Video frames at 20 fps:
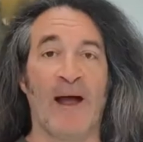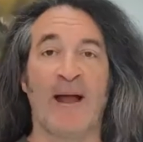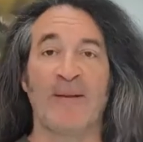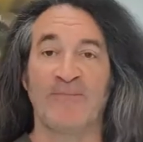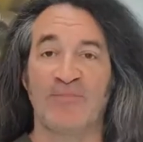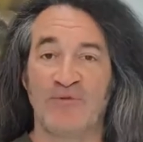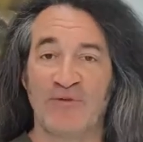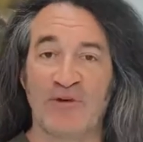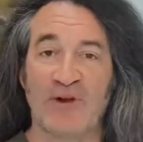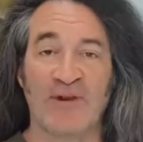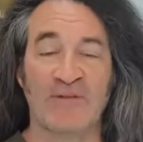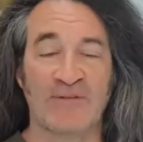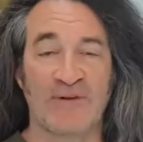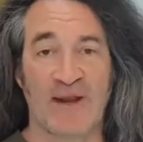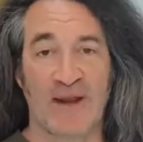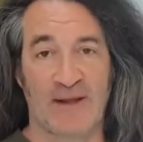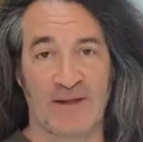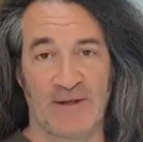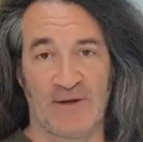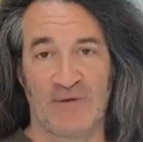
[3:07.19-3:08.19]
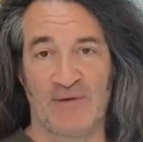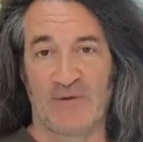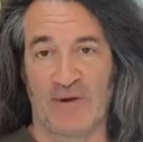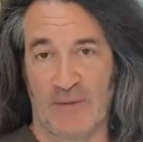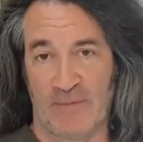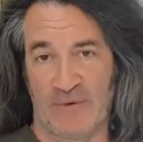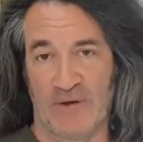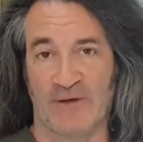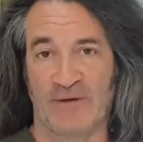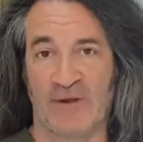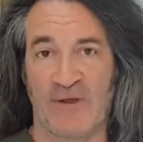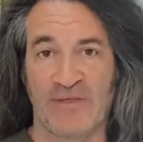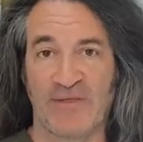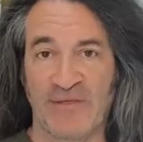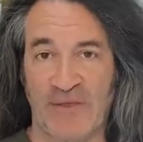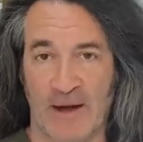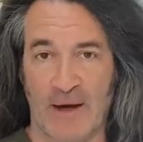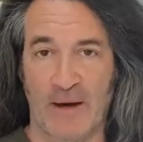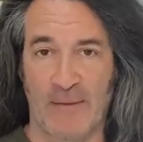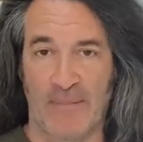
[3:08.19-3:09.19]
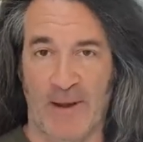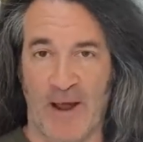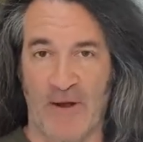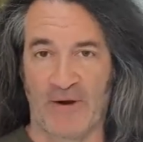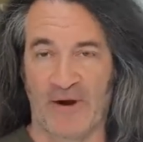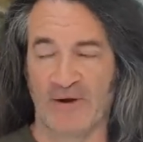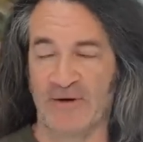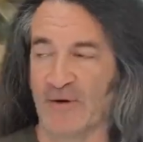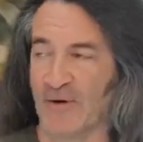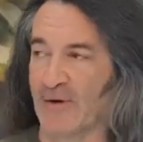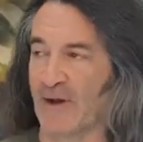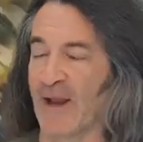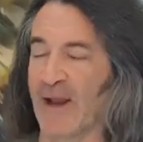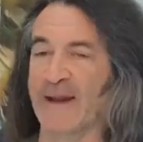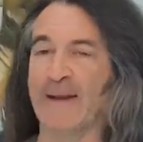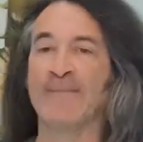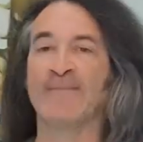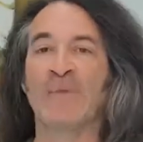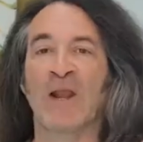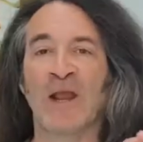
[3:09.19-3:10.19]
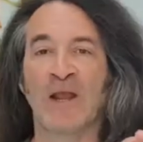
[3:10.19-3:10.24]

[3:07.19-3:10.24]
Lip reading: I'm just telling you something to think about it, okay?